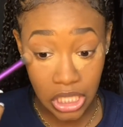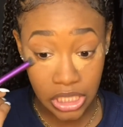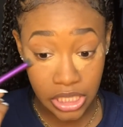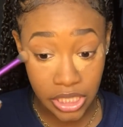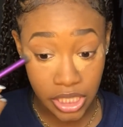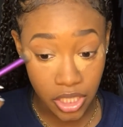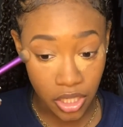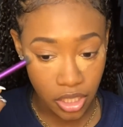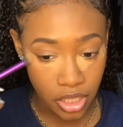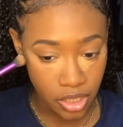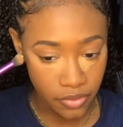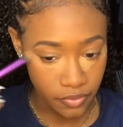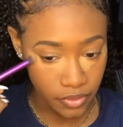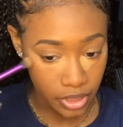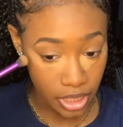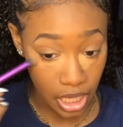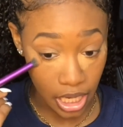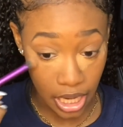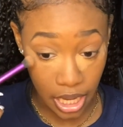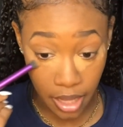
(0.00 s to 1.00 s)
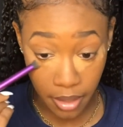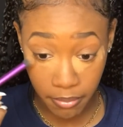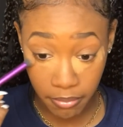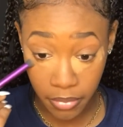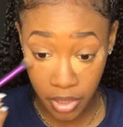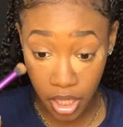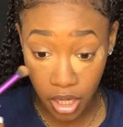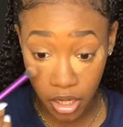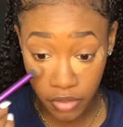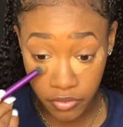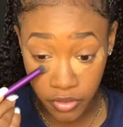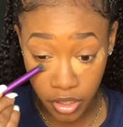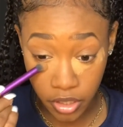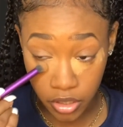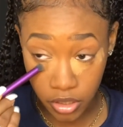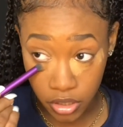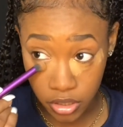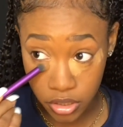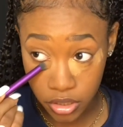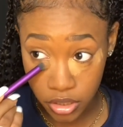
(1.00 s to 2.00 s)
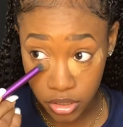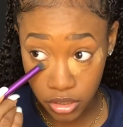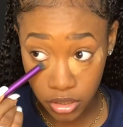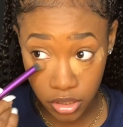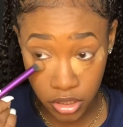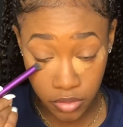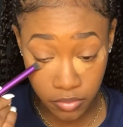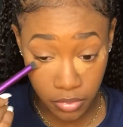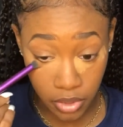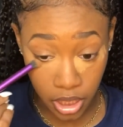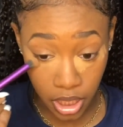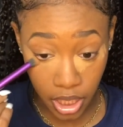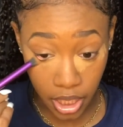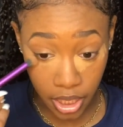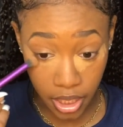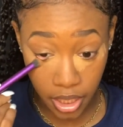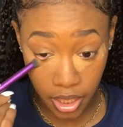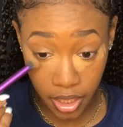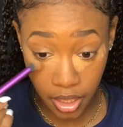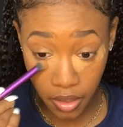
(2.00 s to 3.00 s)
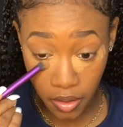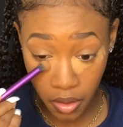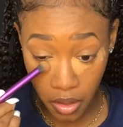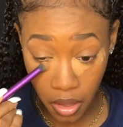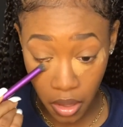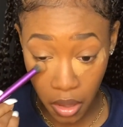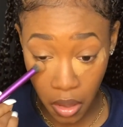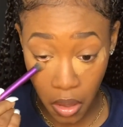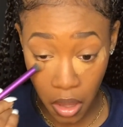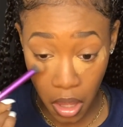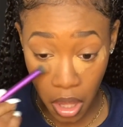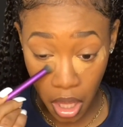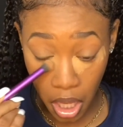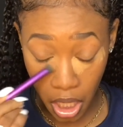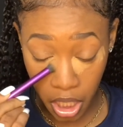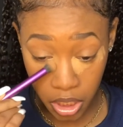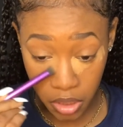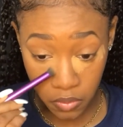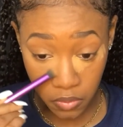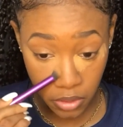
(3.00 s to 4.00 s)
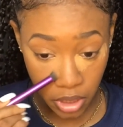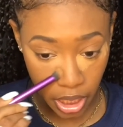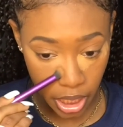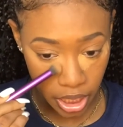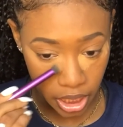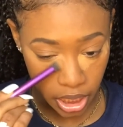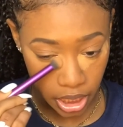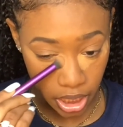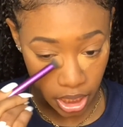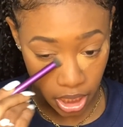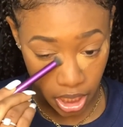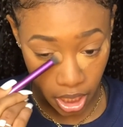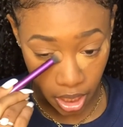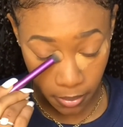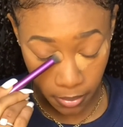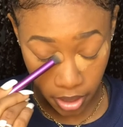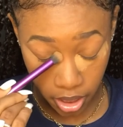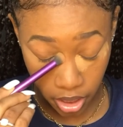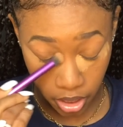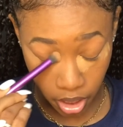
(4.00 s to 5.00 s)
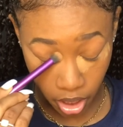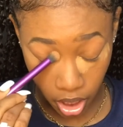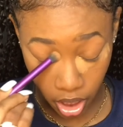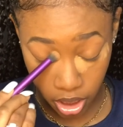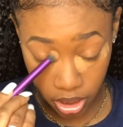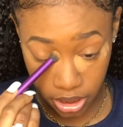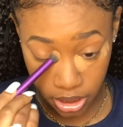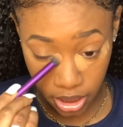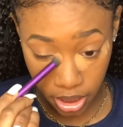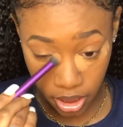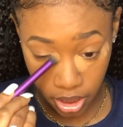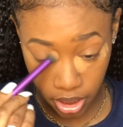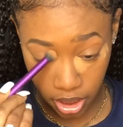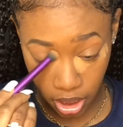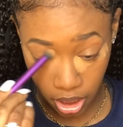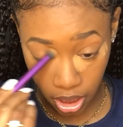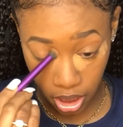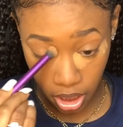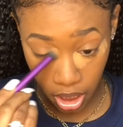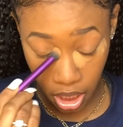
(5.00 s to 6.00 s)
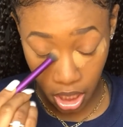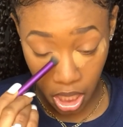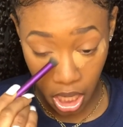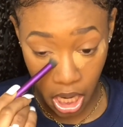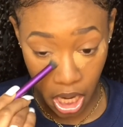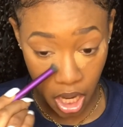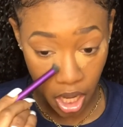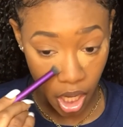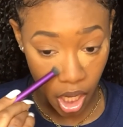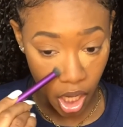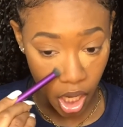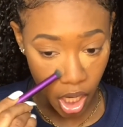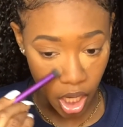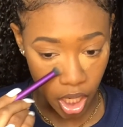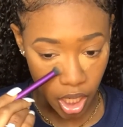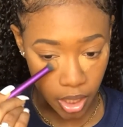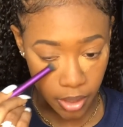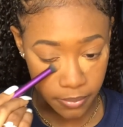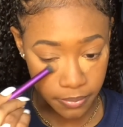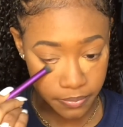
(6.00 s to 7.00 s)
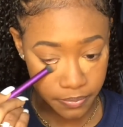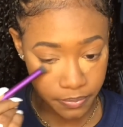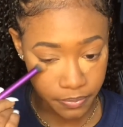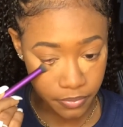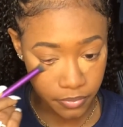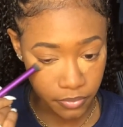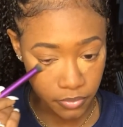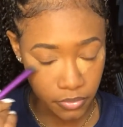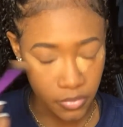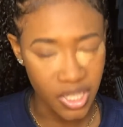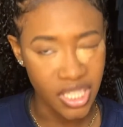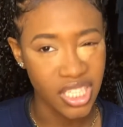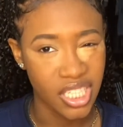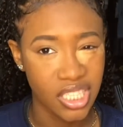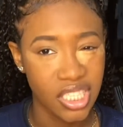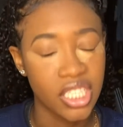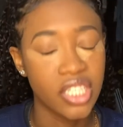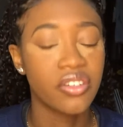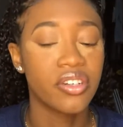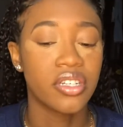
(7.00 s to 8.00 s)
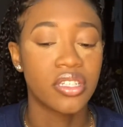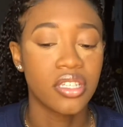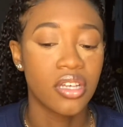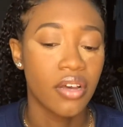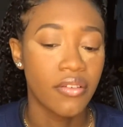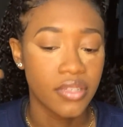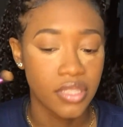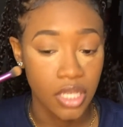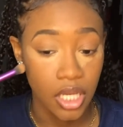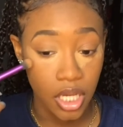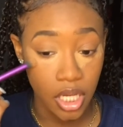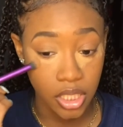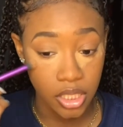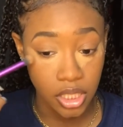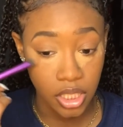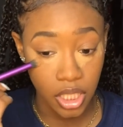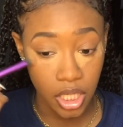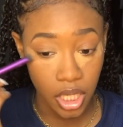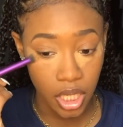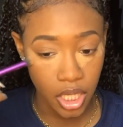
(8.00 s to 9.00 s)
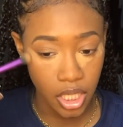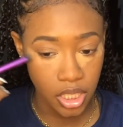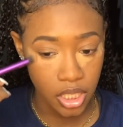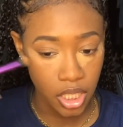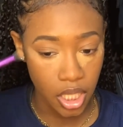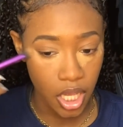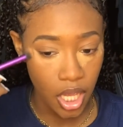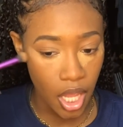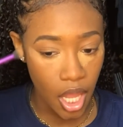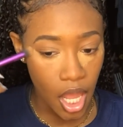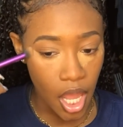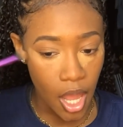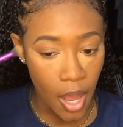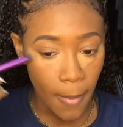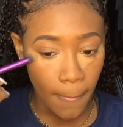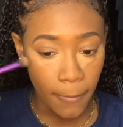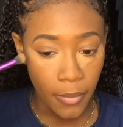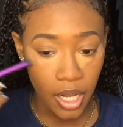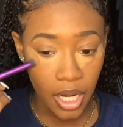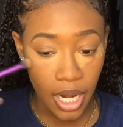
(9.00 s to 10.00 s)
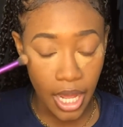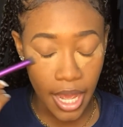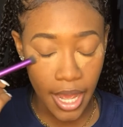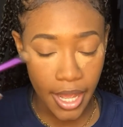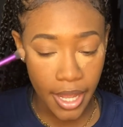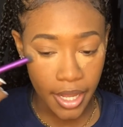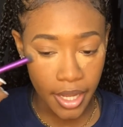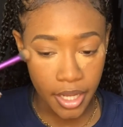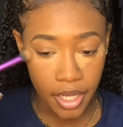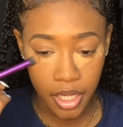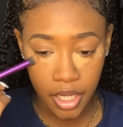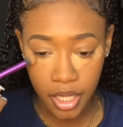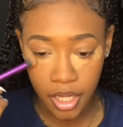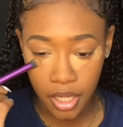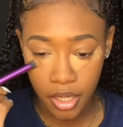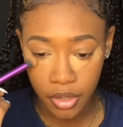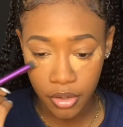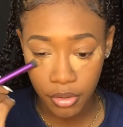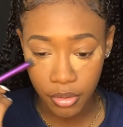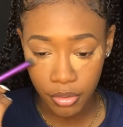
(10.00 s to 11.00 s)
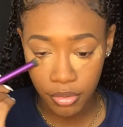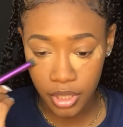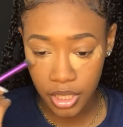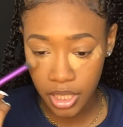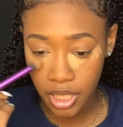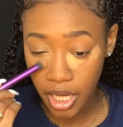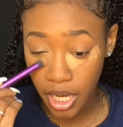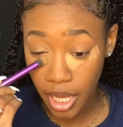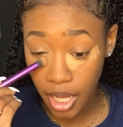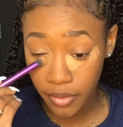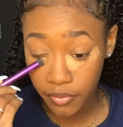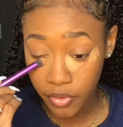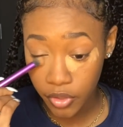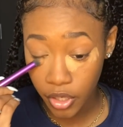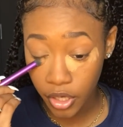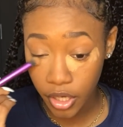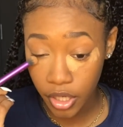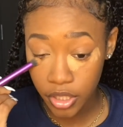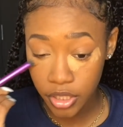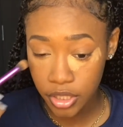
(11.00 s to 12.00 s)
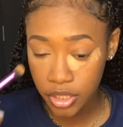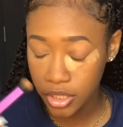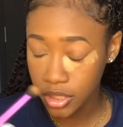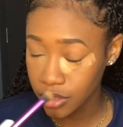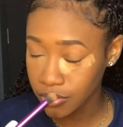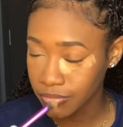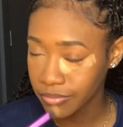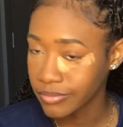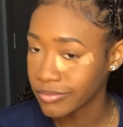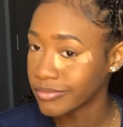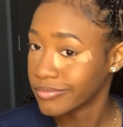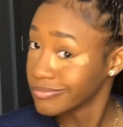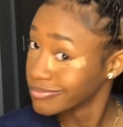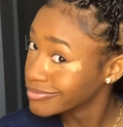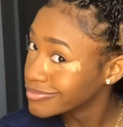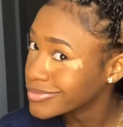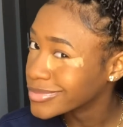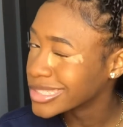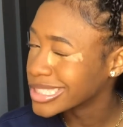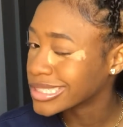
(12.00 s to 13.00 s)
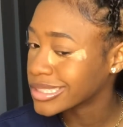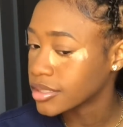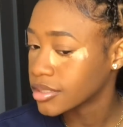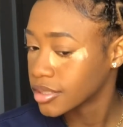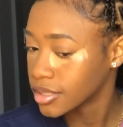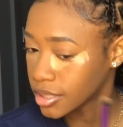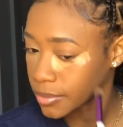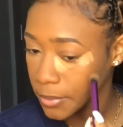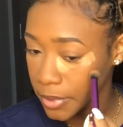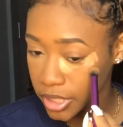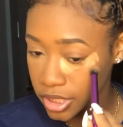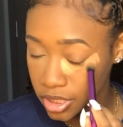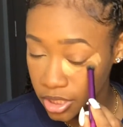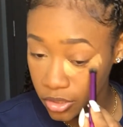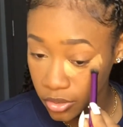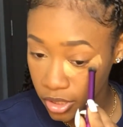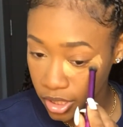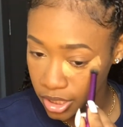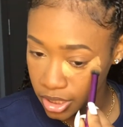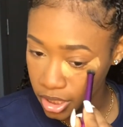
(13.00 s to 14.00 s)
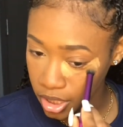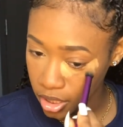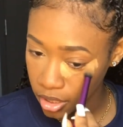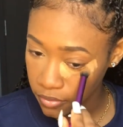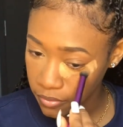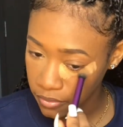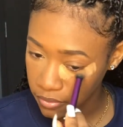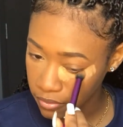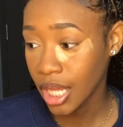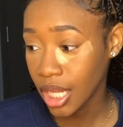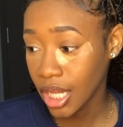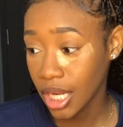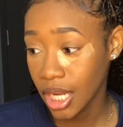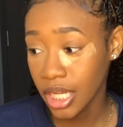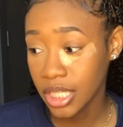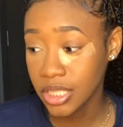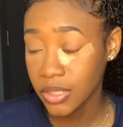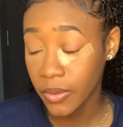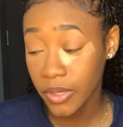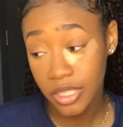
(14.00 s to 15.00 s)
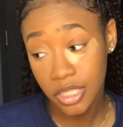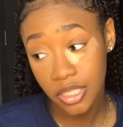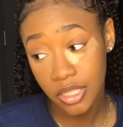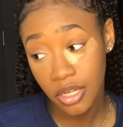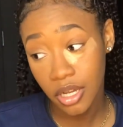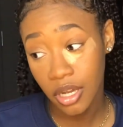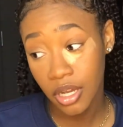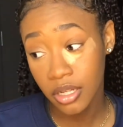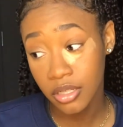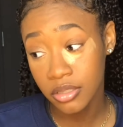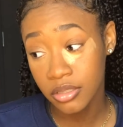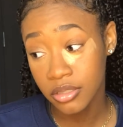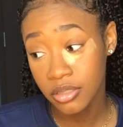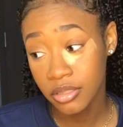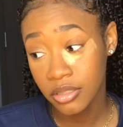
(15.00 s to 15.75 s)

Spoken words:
not even that like big of a crush, but like I do like them and their content. But it's a secret, so obviously I can't tell you guys. But like real life crush, person know themselves. Next question